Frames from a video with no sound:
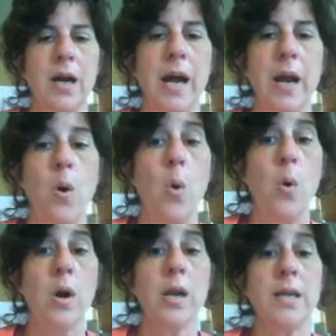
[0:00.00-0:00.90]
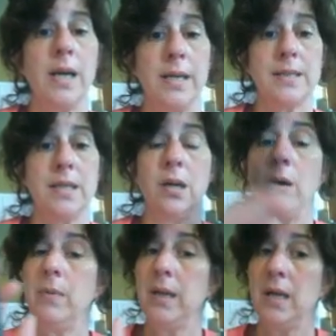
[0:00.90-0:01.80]
I organize
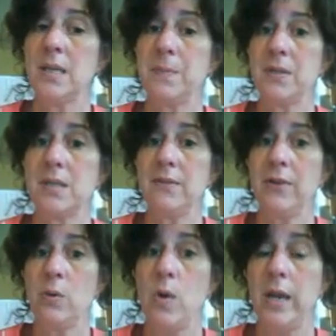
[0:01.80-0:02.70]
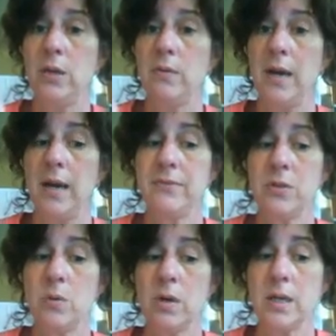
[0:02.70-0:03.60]
them in a specific way. You have to
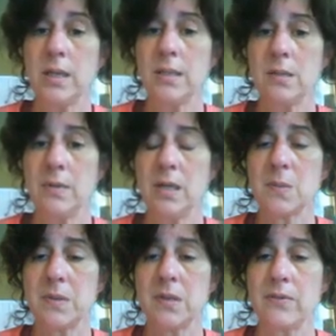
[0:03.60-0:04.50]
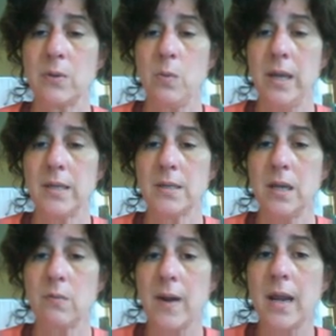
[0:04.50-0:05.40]
organize them in a specific way. It's
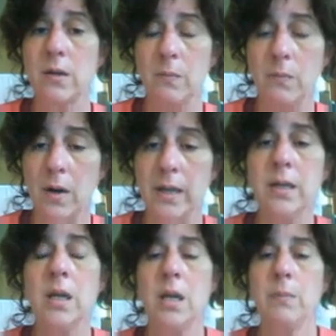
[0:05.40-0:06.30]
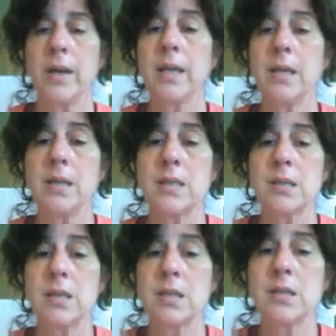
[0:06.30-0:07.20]
not random, right? But I get
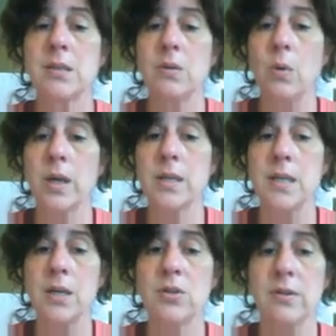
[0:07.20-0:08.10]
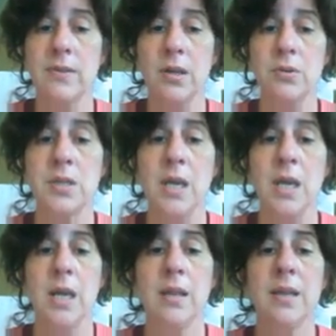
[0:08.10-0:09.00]
this organization of those,
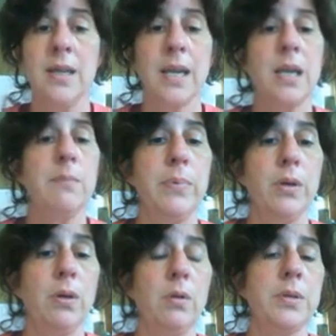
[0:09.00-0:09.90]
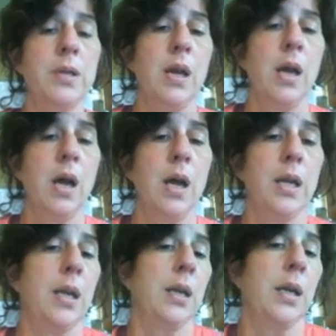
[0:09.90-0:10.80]
then I can build
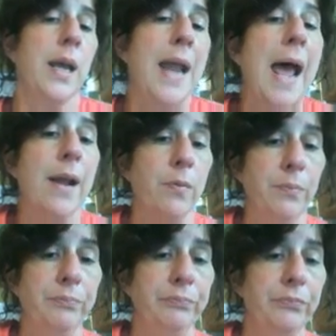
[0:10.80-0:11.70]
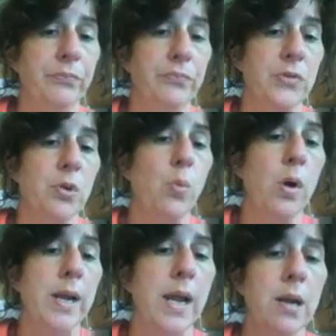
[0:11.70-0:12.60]
an atom. So
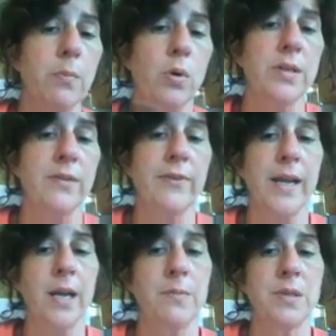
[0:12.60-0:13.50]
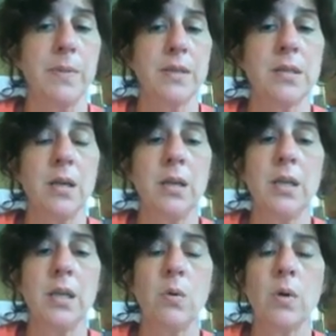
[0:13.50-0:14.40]
one atom or different atoms, depends
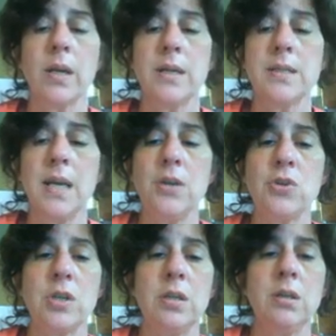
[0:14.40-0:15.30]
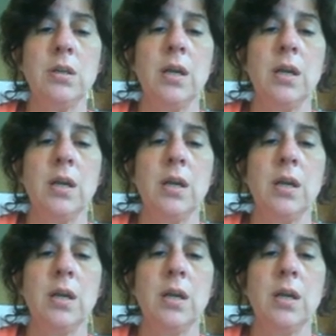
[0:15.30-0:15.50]
on the organization